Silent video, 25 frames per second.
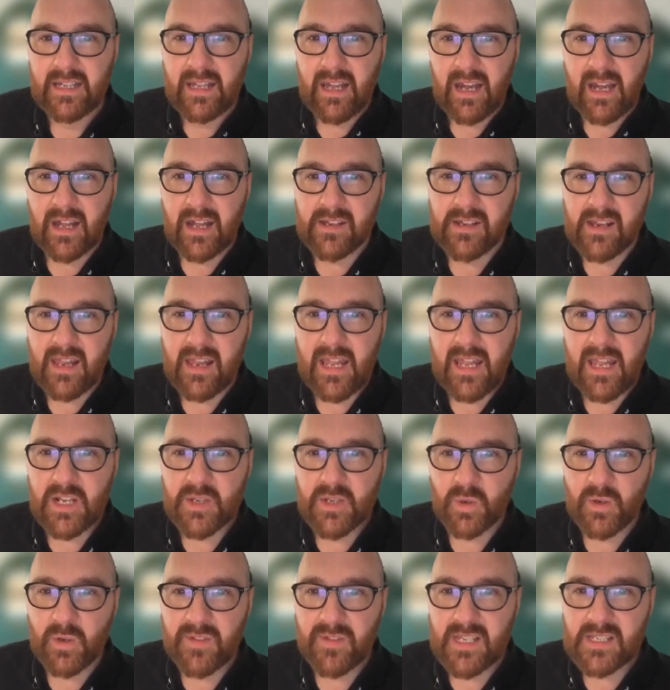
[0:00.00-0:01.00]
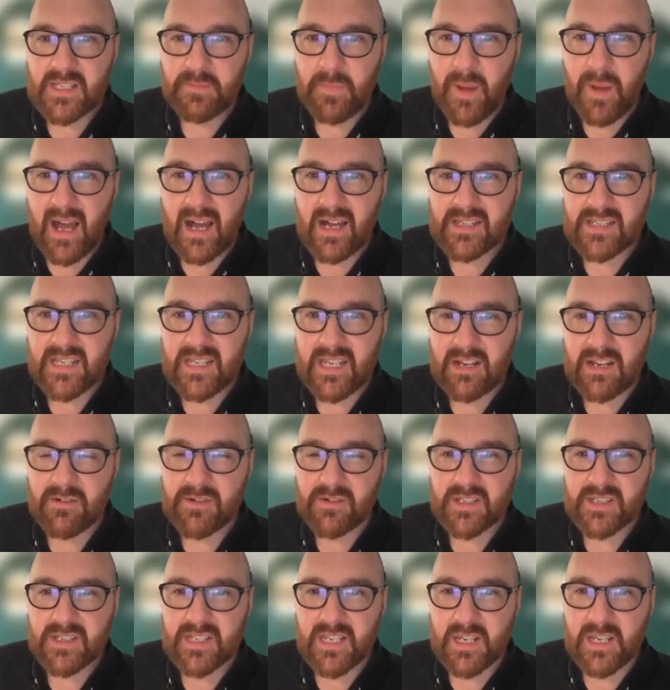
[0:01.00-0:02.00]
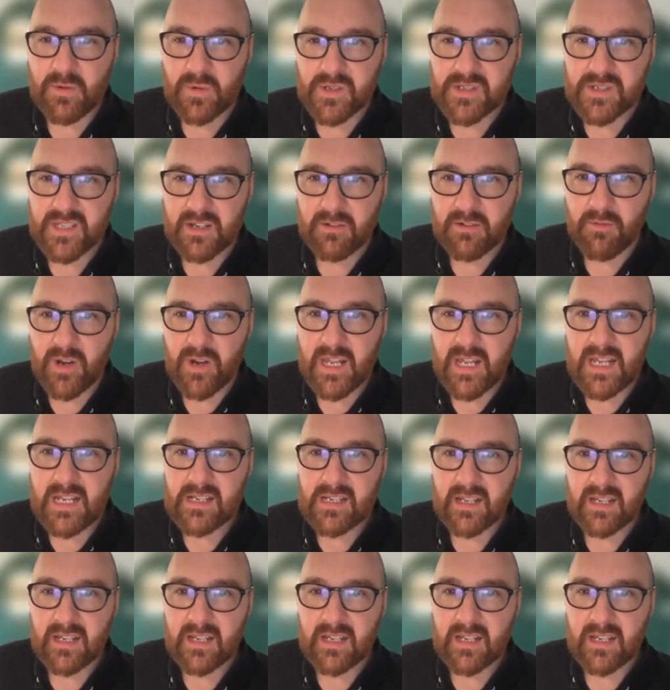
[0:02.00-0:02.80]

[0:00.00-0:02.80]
And each one of these bars here is a sequencing read.